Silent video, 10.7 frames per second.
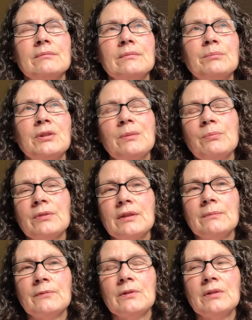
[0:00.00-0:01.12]
put up with him,
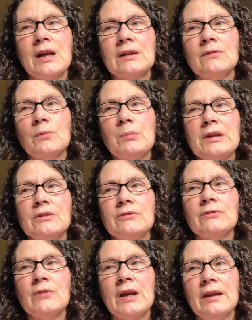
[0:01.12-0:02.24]
for lack of a better
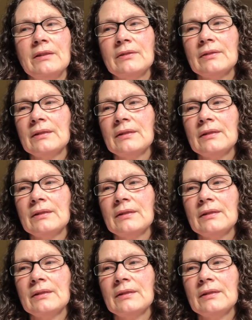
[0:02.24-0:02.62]
phrase,